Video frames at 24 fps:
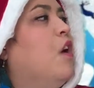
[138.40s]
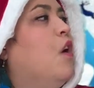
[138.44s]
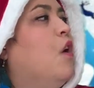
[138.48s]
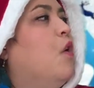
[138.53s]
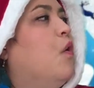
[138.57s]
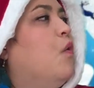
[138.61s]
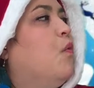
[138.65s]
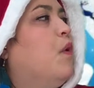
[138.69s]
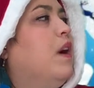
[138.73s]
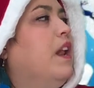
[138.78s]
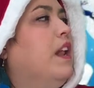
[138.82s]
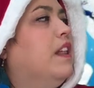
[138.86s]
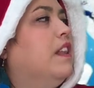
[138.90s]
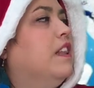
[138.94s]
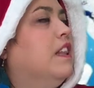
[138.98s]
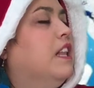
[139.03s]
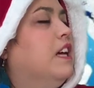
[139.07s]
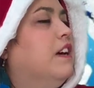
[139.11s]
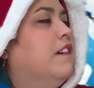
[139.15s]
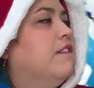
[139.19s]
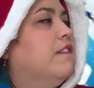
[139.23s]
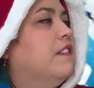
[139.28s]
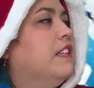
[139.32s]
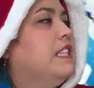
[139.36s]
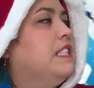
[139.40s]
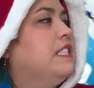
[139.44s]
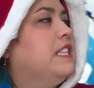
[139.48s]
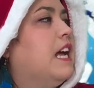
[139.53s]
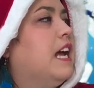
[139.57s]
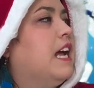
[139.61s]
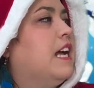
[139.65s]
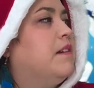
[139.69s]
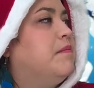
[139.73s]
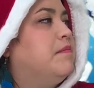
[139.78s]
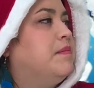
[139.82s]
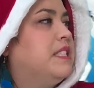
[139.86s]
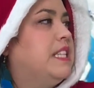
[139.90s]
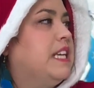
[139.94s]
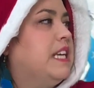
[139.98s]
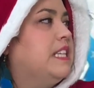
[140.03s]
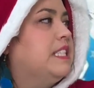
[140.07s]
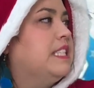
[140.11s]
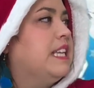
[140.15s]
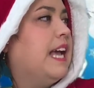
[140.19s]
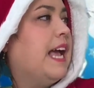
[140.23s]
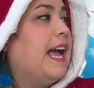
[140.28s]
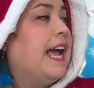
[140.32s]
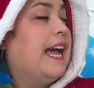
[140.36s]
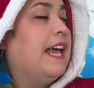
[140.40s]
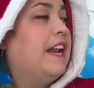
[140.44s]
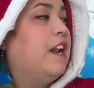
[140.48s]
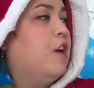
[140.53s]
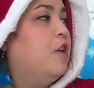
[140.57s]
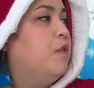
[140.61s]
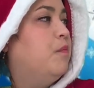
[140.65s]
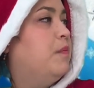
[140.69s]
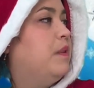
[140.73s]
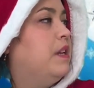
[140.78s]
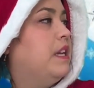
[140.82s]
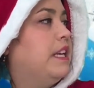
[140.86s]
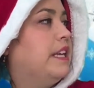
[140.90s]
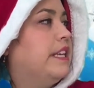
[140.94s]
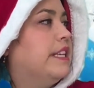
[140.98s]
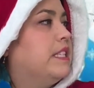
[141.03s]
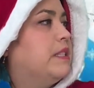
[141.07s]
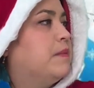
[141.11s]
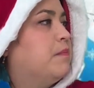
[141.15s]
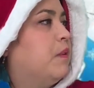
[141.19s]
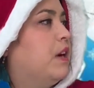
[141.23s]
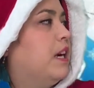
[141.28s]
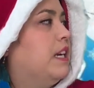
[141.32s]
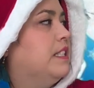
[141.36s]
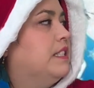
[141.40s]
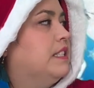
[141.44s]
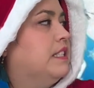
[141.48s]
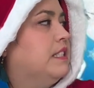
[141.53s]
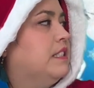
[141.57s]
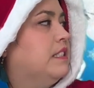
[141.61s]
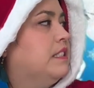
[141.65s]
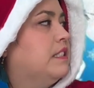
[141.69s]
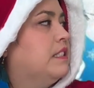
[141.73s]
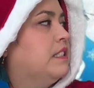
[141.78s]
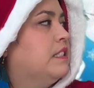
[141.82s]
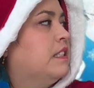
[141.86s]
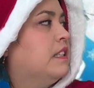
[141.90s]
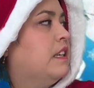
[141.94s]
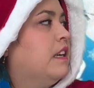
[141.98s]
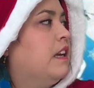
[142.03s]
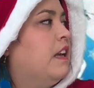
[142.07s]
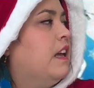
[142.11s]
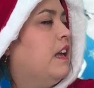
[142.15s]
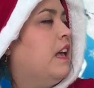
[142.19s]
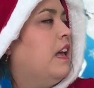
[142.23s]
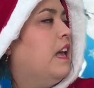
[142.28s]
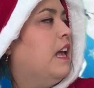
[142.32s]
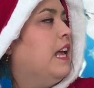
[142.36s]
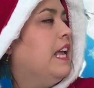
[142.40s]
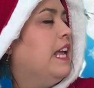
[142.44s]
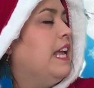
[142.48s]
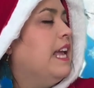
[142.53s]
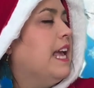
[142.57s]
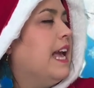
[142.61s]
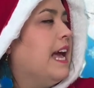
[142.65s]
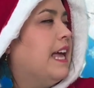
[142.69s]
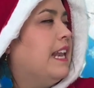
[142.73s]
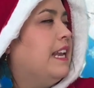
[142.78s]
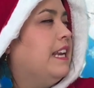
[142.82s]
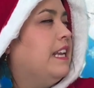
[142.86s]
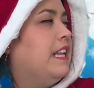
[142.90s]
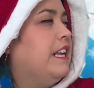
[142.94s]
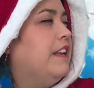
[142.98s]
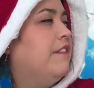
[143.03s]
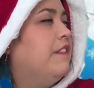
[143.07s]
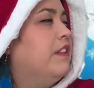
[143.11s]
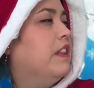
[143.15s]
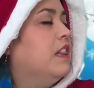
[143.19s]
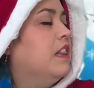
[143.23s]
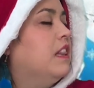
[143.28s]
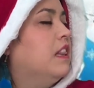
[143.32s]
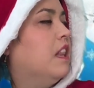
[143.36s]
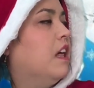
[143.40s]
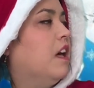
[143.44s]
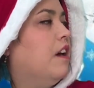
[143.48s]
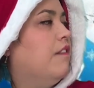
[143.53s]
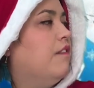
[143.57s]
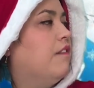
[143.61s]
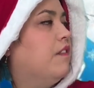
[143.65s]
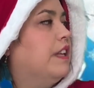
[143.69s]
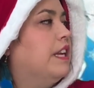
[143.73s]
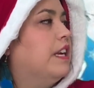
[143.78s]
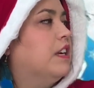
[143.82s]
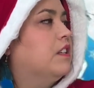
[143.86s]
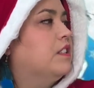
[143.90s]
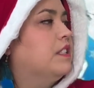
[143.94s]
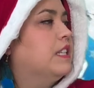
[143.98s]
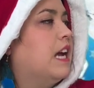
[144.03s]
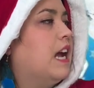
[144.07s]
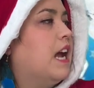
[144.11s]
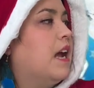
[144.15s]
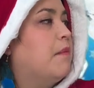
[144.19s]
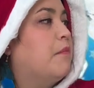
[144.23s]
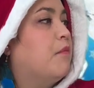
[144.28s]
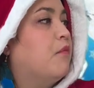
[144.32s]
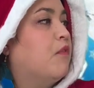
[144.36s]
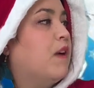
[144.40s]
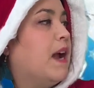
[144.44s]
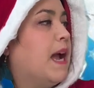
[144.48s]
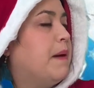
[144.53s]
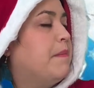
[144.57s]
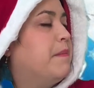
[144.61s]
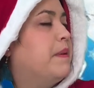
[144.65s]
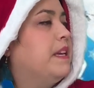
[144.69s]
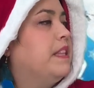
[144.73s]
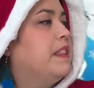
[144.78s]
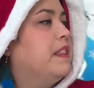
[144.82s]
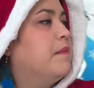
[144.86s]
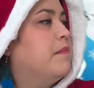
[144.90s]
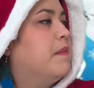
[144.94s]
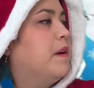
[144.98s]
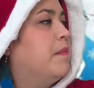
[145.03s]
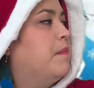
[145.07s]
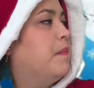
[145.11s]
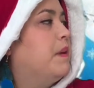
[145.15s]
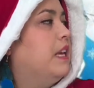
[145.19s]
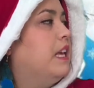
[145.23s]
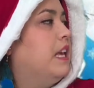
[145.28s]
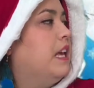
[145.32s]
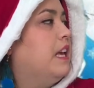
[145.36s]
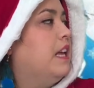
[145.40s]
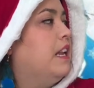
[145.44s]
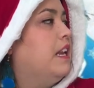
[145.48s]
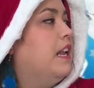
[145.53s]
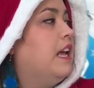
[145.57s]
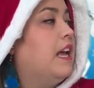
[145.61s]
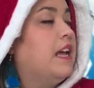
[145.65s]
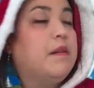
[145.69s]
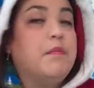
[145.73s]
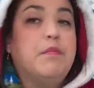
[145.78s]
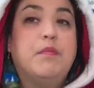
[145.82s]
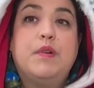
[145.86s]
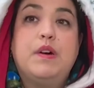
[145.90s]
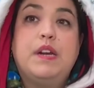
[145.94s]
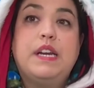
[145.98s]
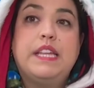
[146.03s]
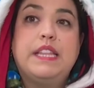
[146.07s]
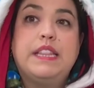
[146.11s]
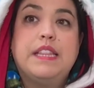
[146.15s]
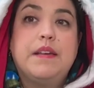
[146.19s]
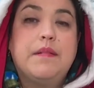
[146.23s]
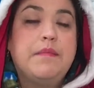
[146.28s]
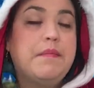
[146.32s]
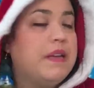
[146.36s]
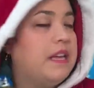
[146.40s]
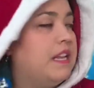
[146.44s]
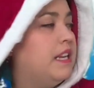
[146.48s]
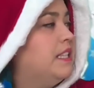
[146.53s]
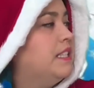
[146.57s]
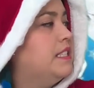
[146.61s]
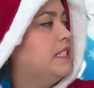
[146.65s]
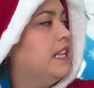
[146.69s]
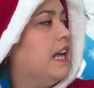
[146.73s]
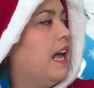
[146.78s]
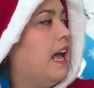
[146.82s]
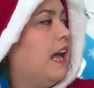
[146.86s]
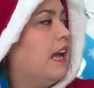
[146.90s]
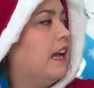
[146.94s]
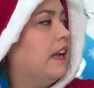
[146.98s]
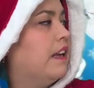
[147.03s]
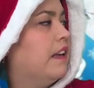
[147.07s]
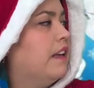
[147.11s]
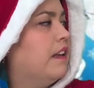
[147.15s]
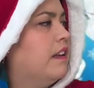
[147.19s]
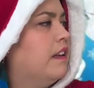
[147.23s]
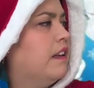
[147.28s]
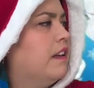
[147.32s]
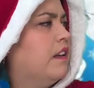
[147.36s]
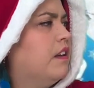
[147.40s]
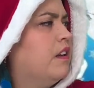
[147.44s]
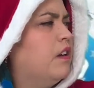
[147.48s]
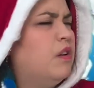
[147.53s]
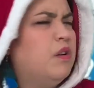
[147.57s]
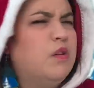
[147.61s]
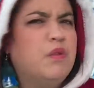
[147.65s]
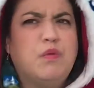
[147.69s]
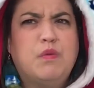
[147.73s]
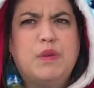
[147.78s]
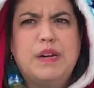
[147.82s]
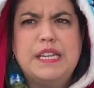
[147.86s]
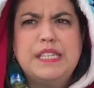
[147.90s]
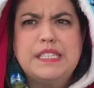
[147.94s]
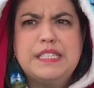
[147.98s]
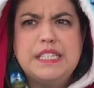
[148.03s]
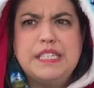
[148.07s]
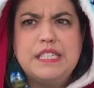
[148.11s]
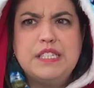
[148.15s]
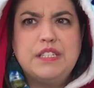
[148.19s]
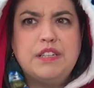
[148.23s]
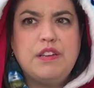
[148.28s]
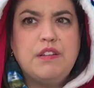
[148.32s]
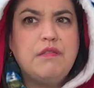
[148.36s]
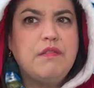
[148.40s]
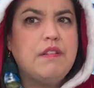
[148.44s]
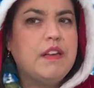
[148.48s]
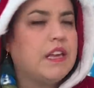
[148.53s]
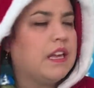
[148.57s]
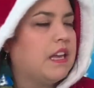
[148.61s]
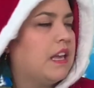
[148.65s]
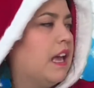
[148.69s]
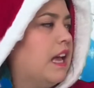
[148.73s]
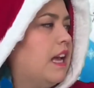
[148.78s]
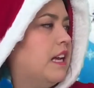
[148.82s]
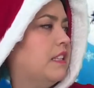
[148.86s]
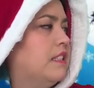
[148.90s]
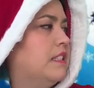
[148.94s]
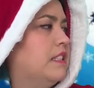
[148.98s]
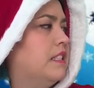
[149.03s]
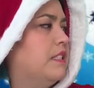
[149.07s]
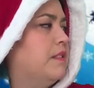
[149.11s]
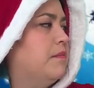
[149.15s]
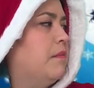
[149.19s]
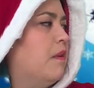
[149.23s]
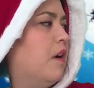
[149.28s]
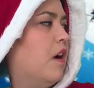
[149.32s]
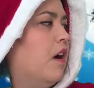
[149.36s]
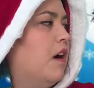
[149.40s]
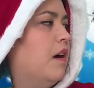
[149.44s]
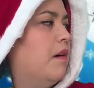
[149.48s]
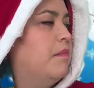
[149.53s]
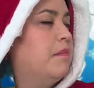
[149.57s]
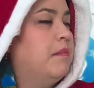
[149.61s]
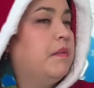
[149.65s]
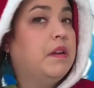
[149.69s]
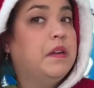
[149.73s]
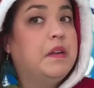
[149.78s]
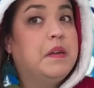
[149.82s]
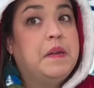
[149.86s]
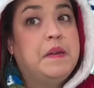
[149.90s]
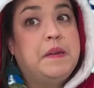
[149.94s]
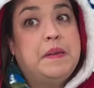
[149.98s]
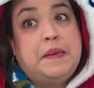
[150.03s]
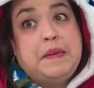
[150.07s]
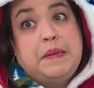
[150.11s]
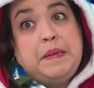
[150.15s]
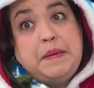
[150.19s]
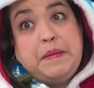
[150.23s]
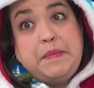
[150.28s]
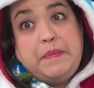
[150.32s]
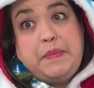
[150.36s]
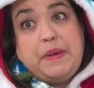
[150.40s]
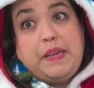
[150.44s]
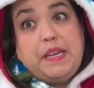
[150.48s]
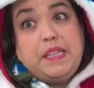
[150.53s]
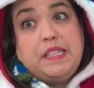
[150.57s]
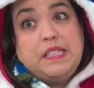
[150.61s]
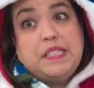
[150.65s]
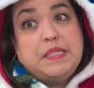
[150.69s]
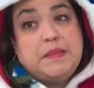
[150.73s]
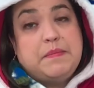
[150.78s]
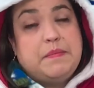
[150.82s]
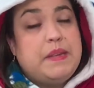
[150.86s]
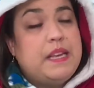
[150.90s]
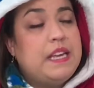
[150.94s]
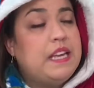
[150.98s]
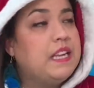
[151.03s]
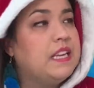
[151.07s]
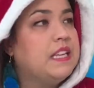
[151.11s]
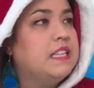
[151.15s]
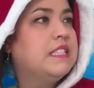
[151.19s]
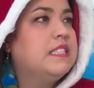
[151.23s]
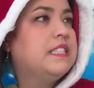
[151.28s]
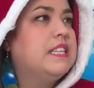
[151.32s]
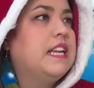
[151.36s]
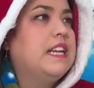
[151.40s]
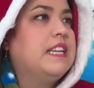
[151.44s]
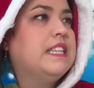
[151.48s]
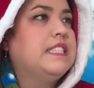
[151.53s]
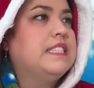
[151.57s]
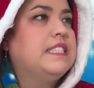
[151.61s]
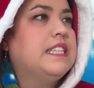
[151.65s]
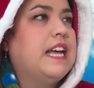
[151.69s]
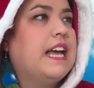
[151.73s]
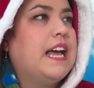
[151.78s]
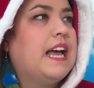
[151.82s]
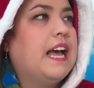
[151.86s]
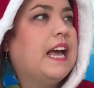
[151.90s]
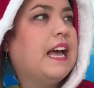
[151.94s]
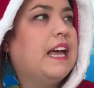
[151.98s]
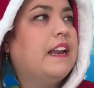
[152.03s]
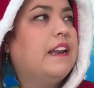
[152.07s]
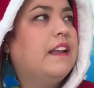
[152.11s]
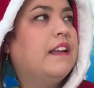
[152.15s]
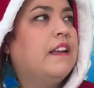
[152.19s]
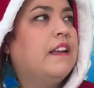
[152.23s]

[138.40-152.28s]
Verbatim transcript: What a lovely time Santa had opening his presents. He had an even lovelier time wrapping them up again and putting them in a sack. What is he doing? asked his mom. Beats me, said his dad.